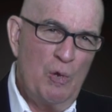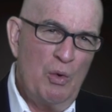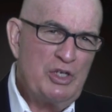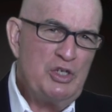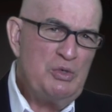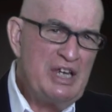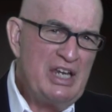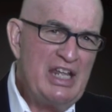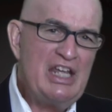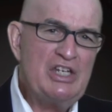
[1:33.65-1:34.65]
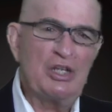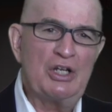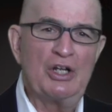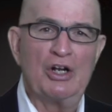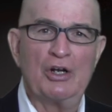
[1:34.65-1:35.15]
What do you need to
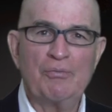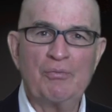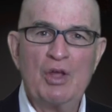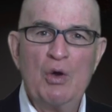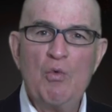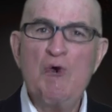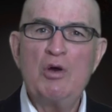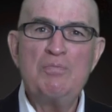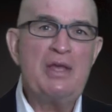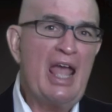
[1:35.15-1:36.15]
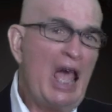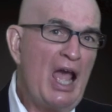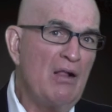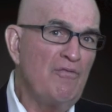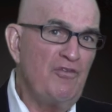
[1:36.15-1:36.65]
learn? What would be
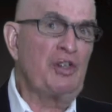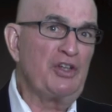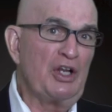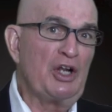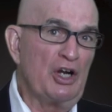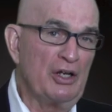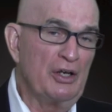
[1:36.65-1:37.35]
helpful to learn